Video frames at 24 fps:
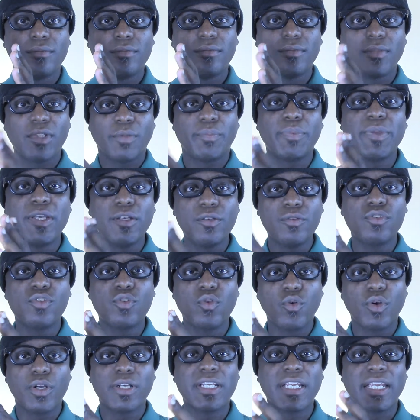appeals
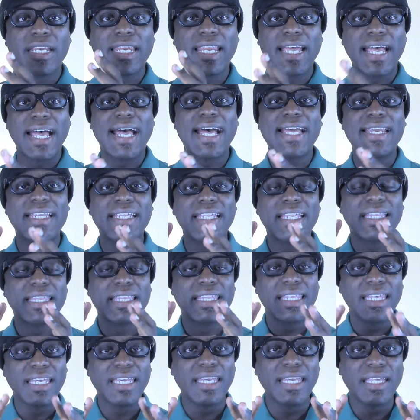court and not
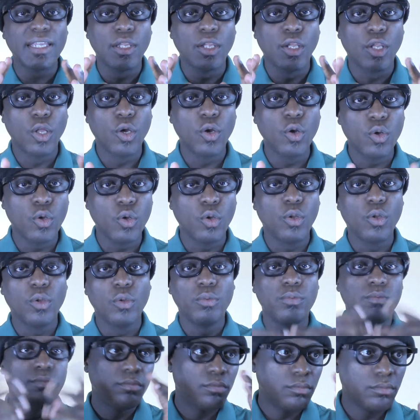the
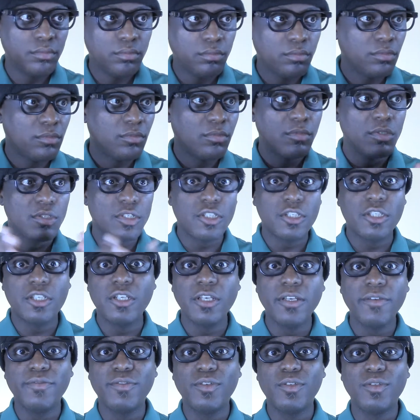local
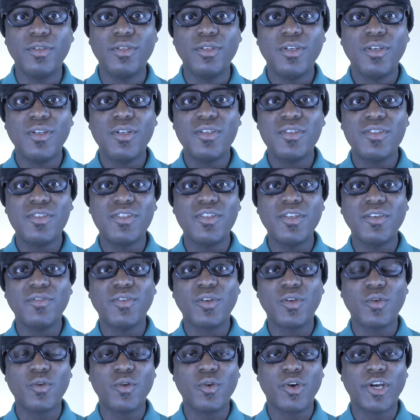
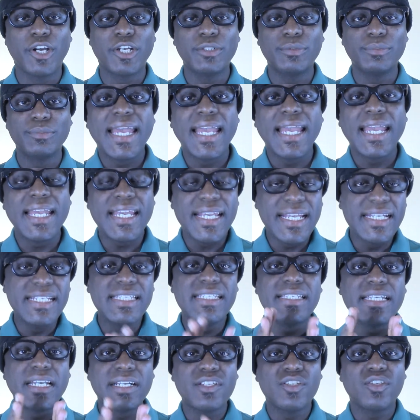civil court. In
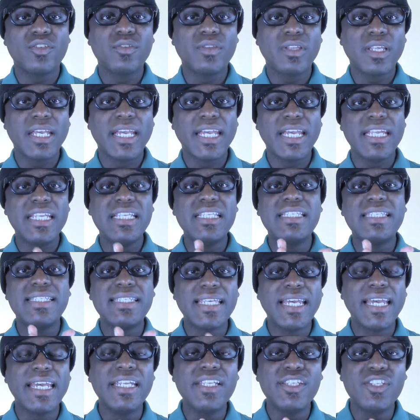
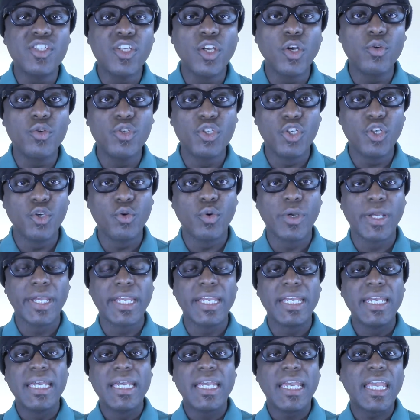so doing,
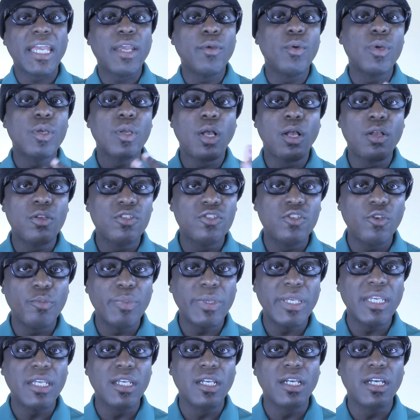it would also
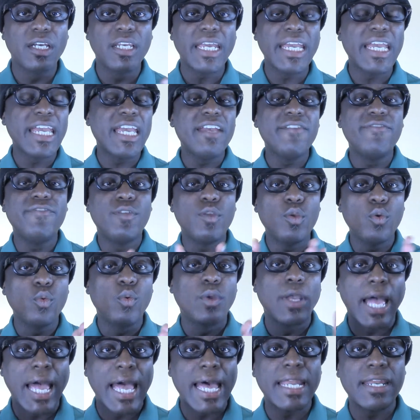be good if you
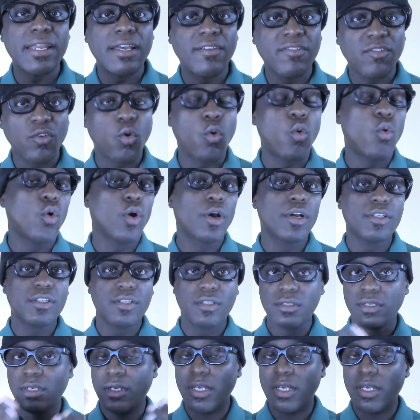got, of course,